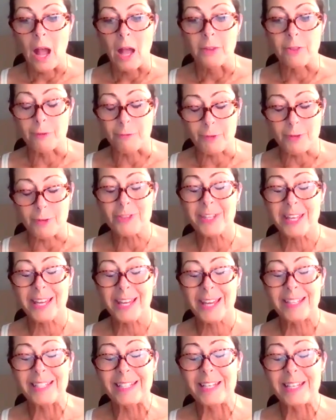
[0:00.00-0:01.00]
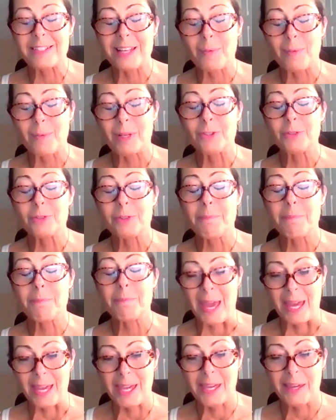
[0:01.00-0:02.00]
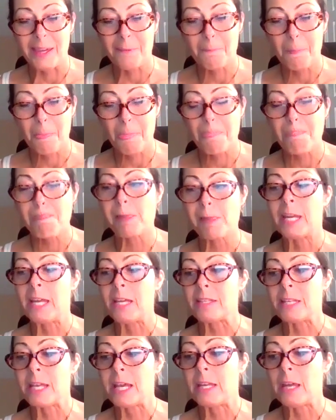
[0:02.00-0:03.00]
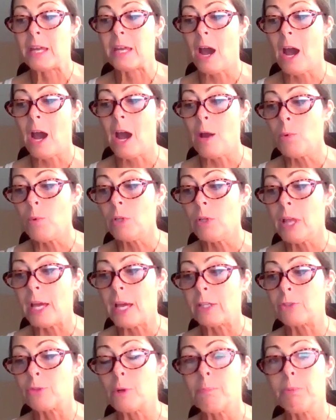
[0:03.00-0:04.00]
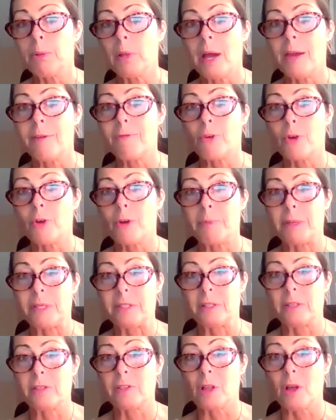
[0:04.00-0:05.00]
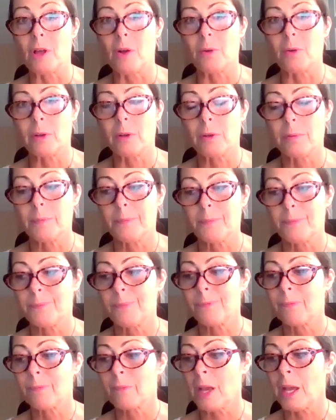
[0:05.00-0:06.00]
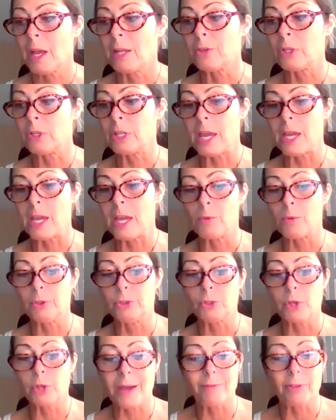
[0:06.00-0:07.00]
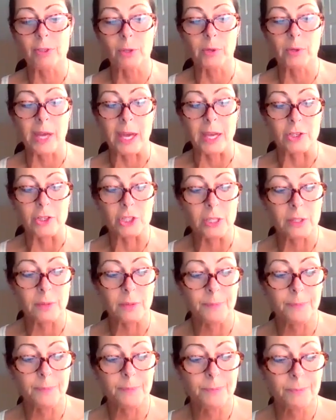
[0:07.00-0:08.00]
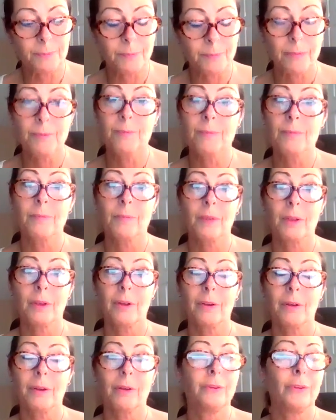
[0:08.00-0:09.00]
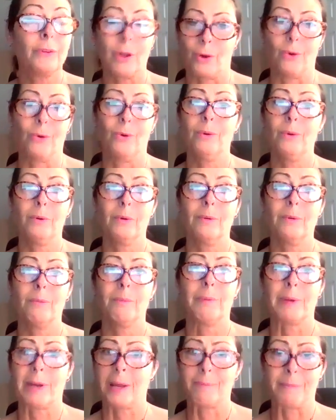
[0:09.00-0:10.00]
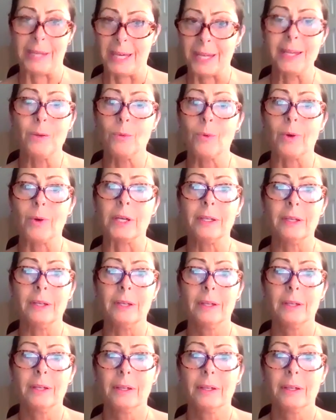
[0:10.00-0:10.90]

the first thing I did is I went to the bank and I said, I would like to apply for a business loan. And they're like, well, do you have a location? No, but I'm getting one.